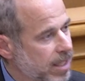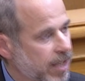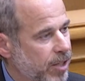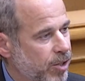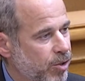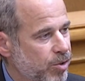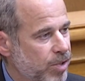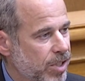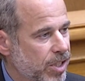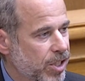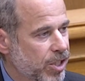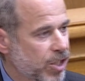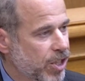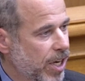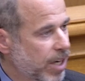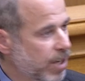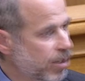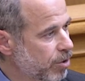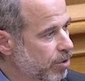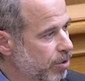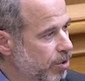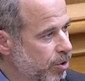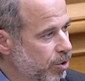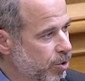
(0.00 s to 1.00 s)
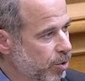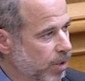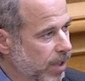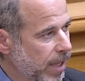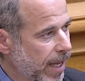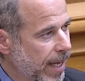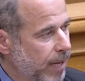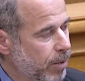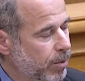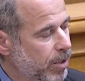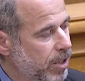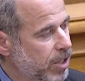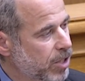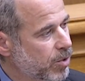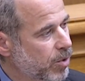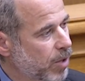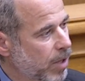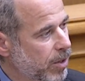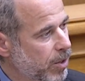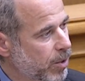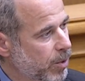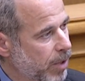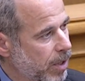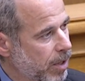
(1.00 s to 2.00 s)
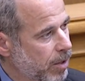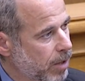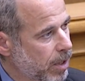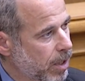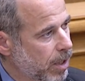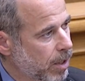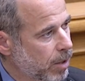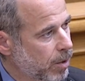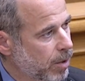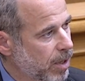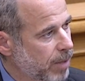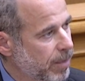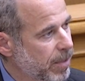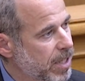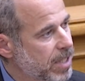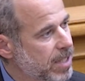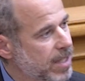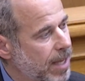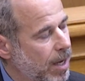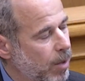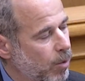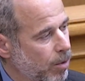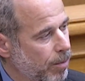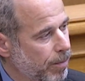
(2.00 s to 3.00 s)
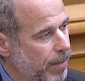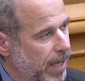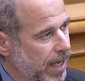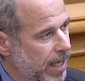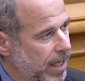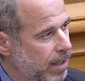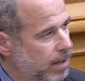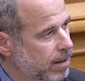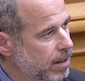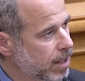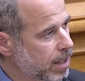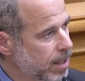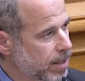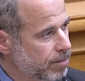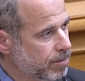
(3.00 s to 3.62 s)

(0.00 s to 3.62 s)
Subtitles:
like using gender-neutral language throughout the agreements that were made.